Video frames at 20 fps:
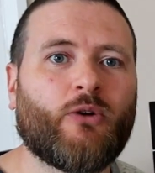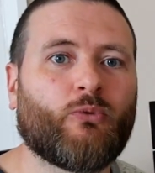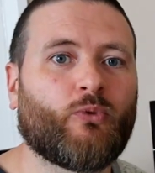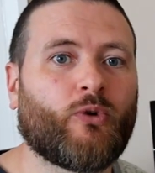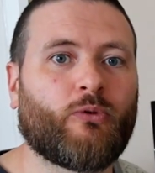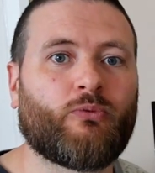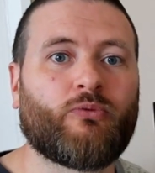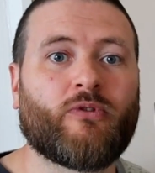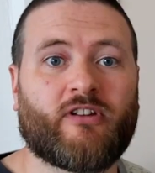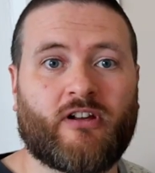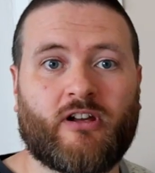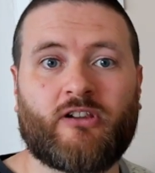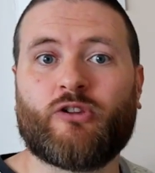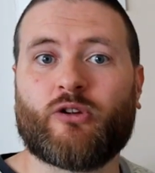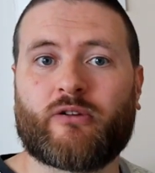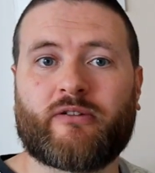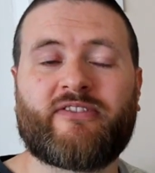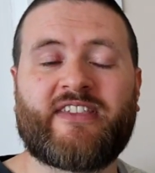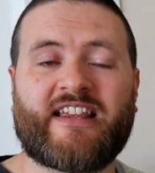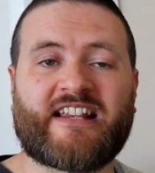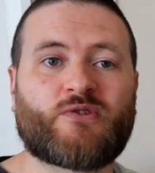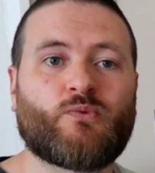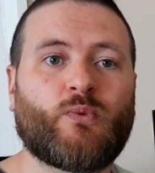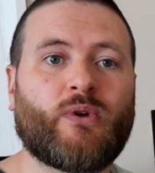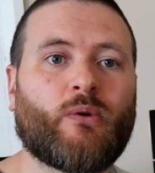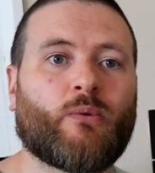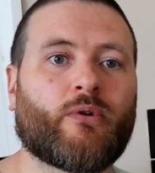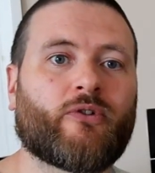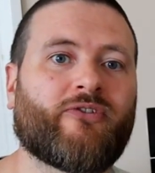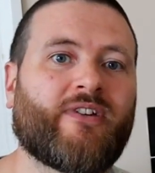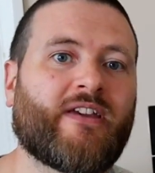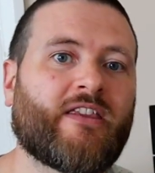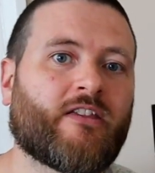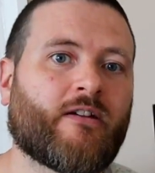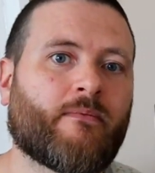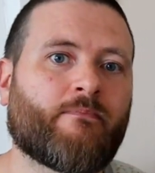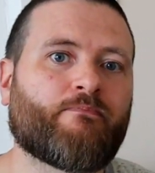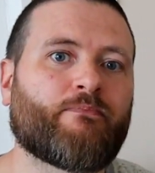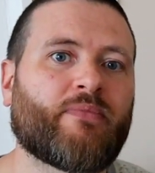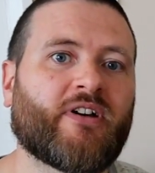A lot of things will want to eat
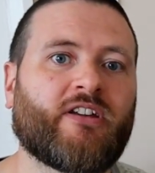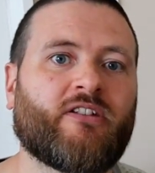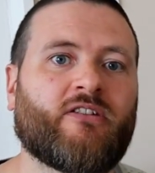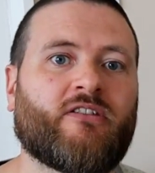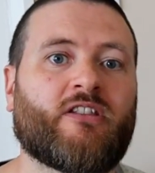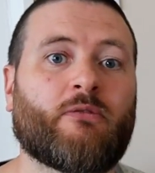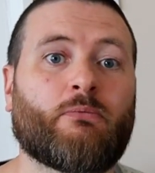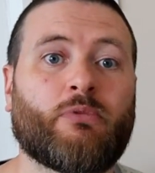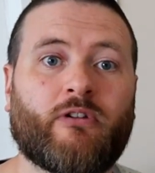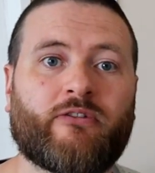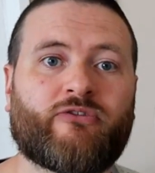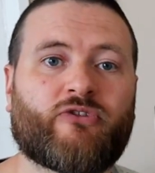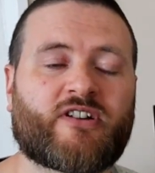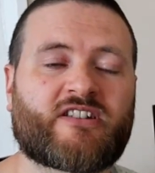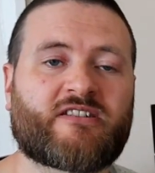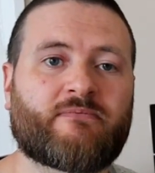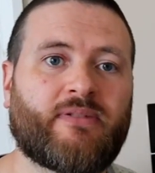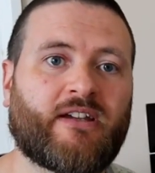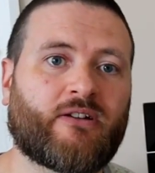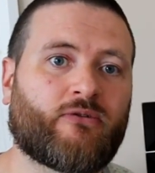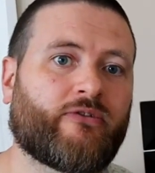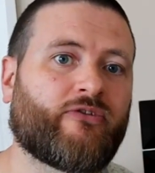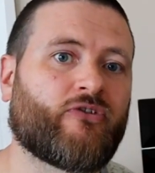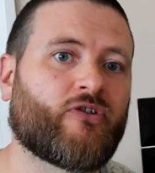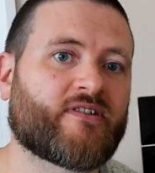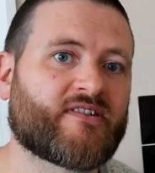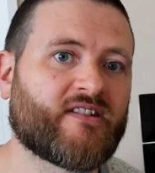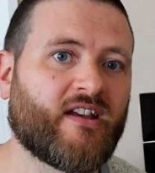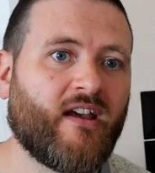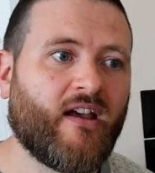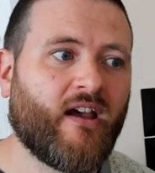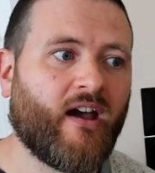them, but the bullfrogs and pickle frogs,